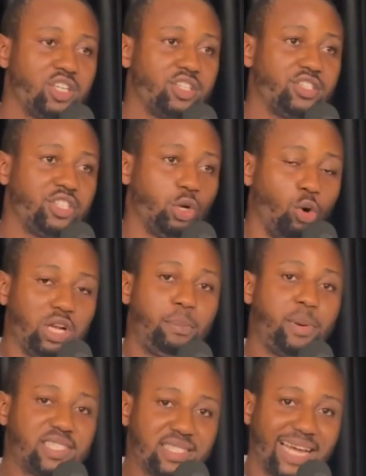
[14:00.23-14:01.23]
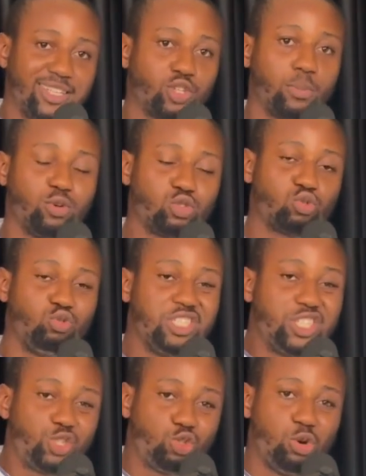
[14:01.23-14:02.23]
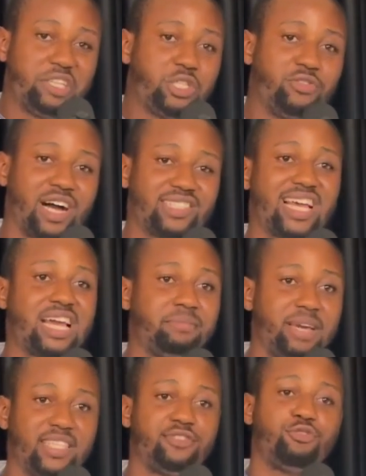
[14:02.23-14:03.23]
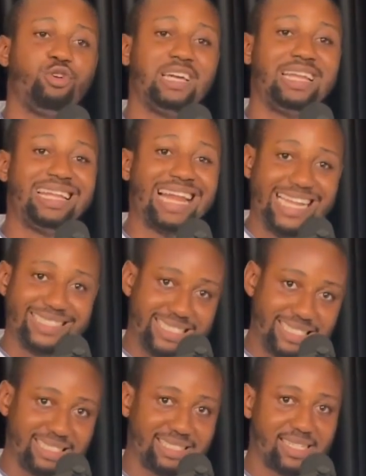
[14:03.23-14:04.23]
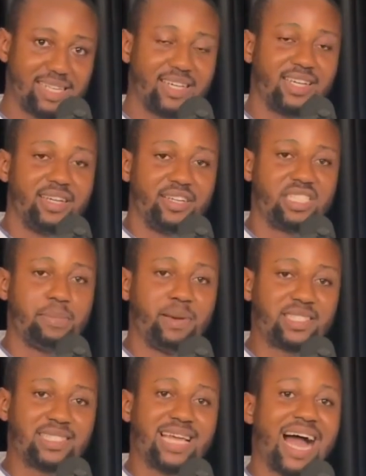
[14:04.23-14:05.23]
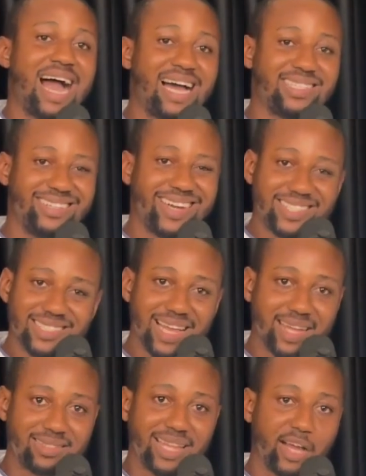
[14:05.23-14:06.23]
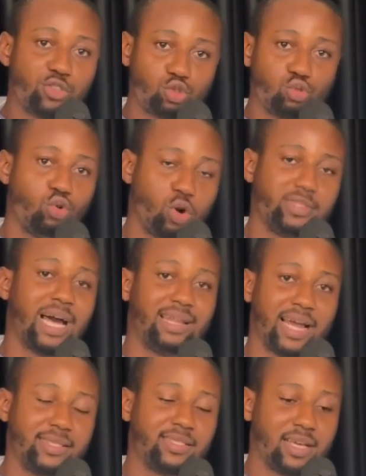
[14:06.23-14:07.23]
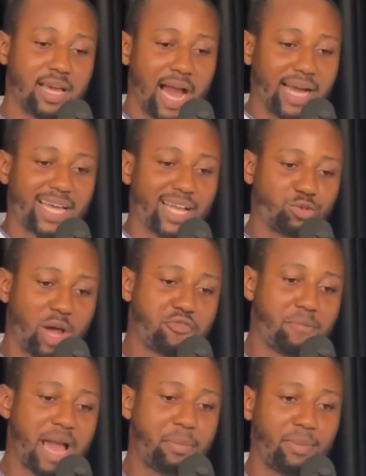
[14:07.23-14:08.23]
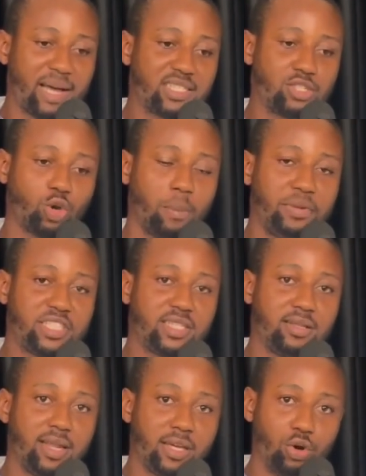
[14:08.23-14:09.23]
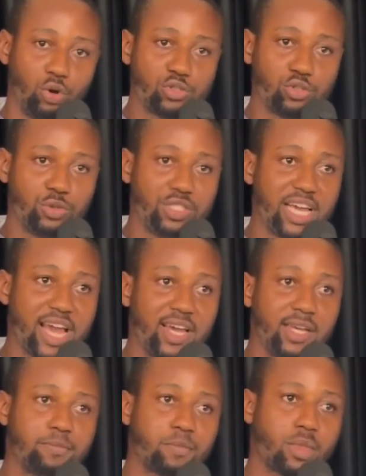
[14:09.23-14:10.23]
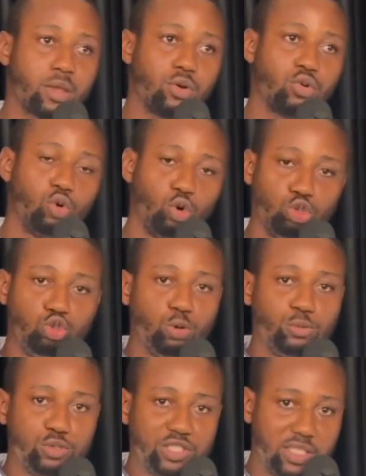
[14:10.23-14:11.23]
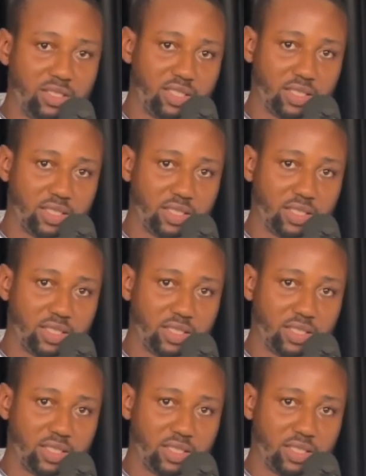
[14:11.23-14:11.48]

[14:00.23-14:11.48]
the only person that is supposed to issue a deed of assignment for a land is the person that has a registered title on that land. And that's why if you buy a property in some place in Lagos, you hear Ojomu deed,